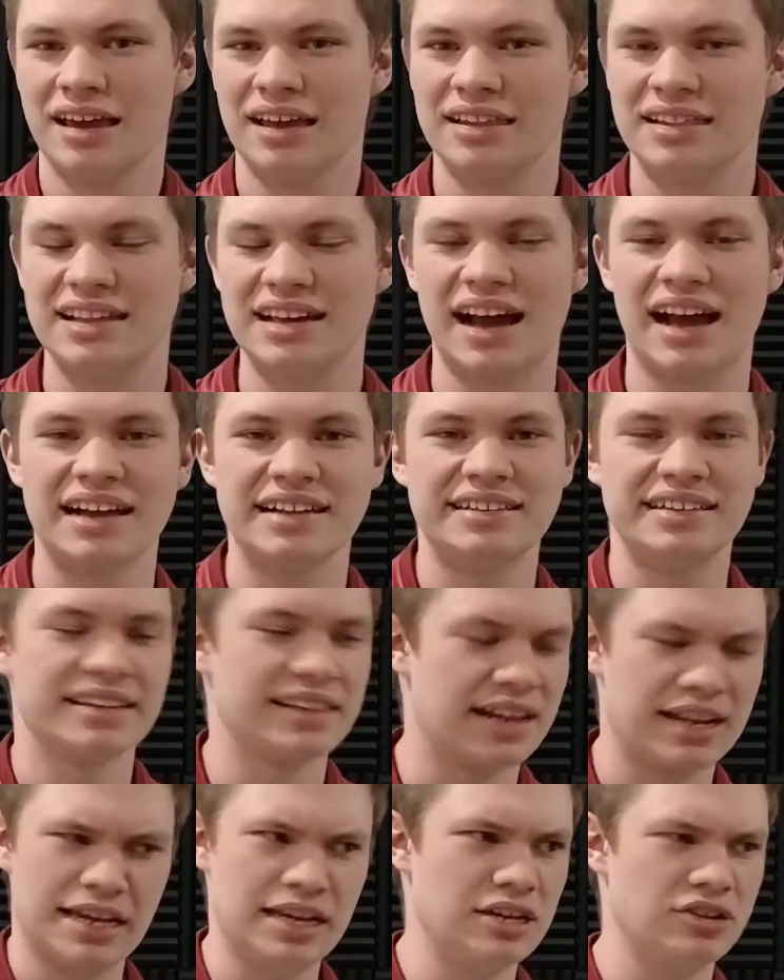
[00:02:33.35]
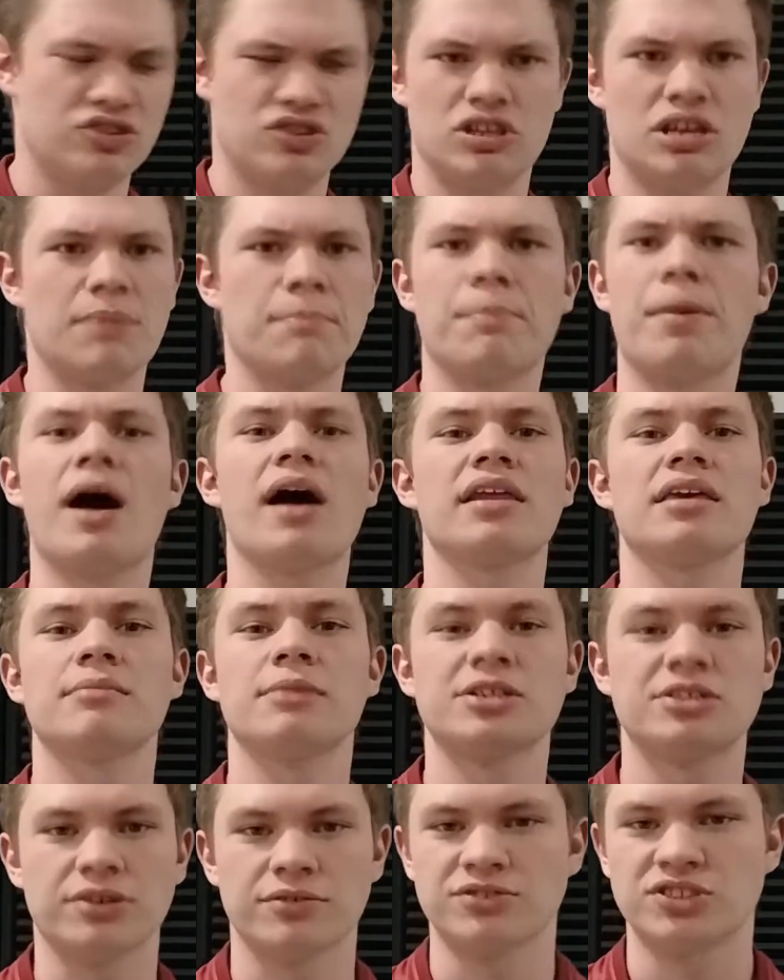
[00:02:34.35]
the idea that he is the
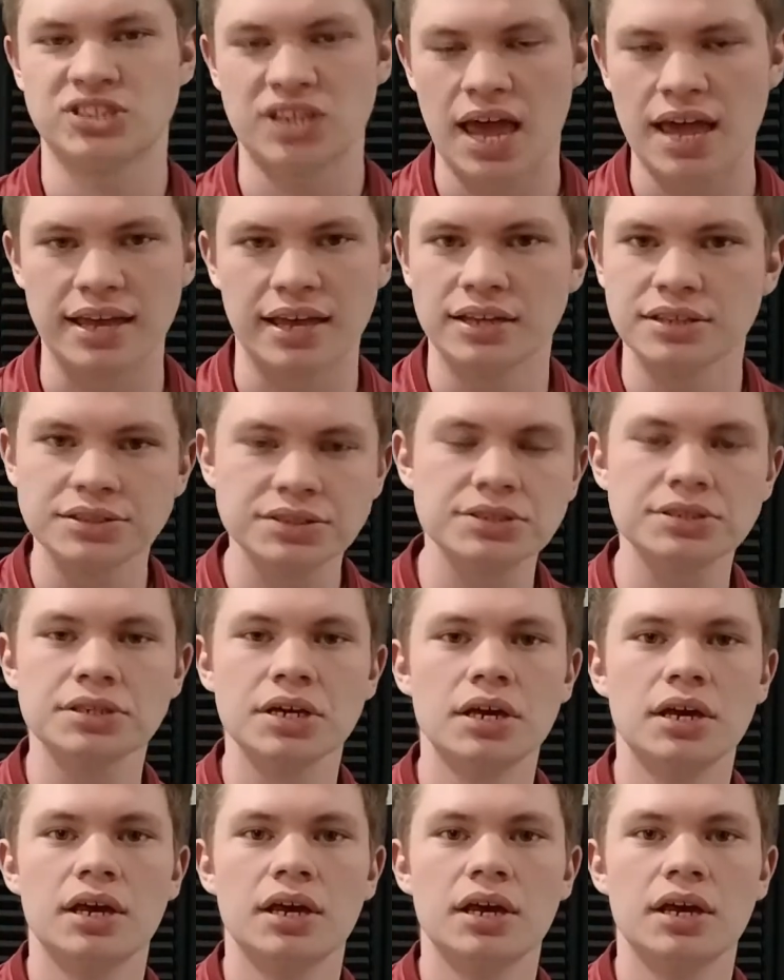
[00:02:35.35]
embodiment of science,